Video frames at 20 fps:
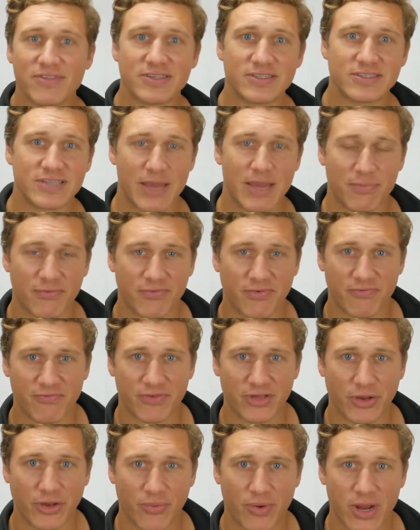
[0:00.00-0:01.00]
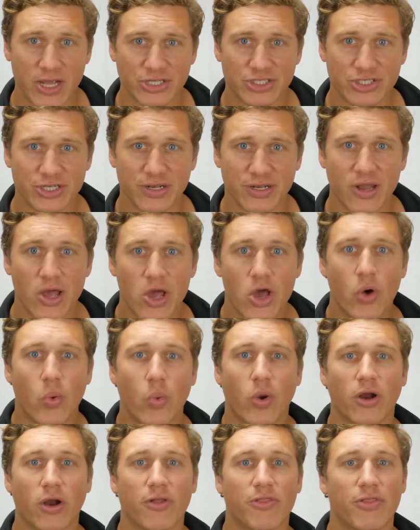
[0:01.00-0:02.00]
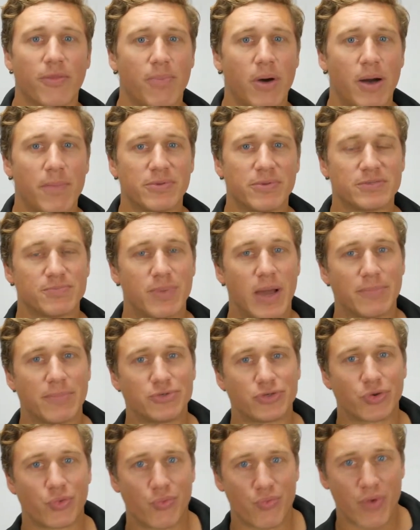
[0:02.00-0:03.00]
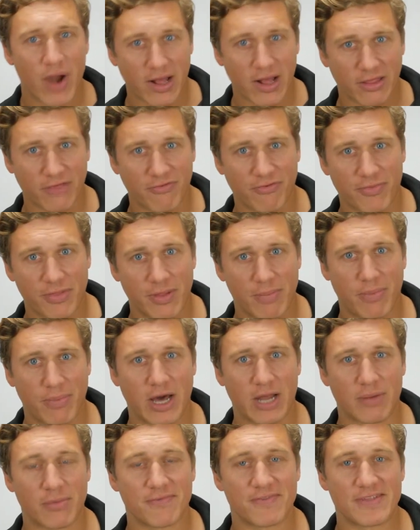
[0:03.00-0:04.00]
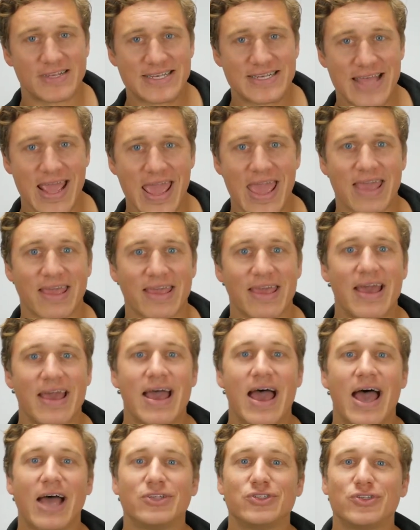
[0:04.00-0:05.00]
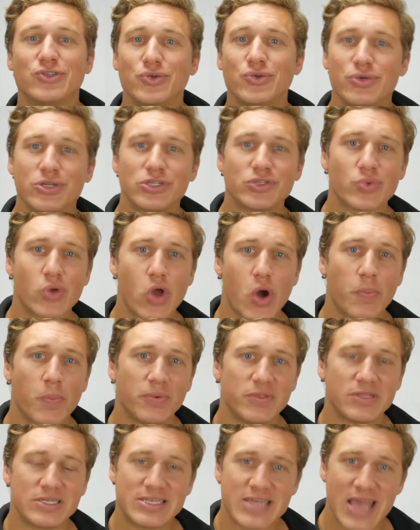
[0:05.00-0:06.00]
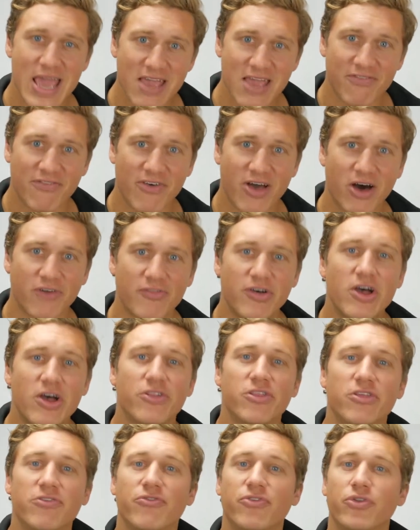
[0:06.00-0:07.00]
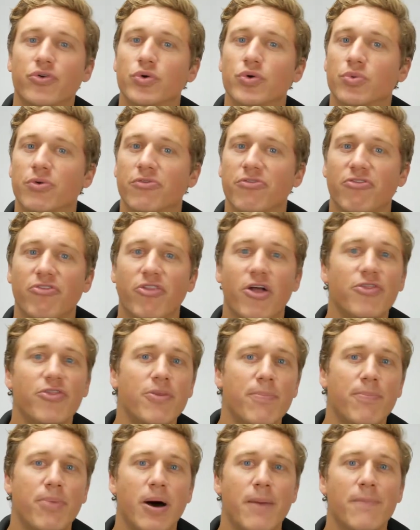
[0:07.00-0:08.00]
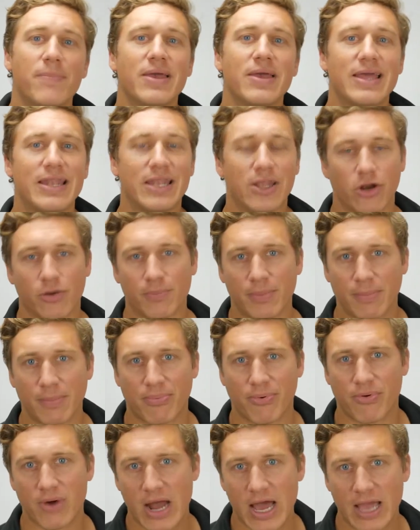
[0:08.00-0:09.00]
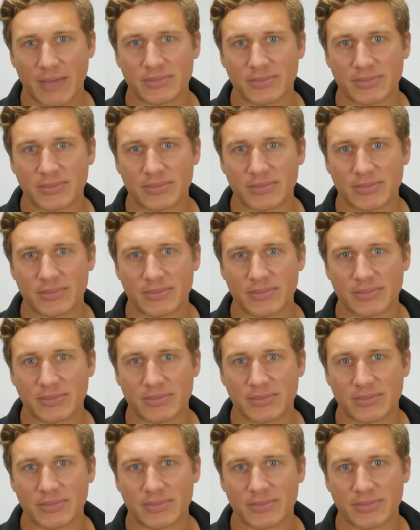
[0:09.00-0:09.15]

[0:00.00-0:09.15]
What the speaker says: this type of configuration where the pump is piped directly from the bottom of the tank, as soon as we open the tank valve, the fluid will flood the pump and it'll be primed.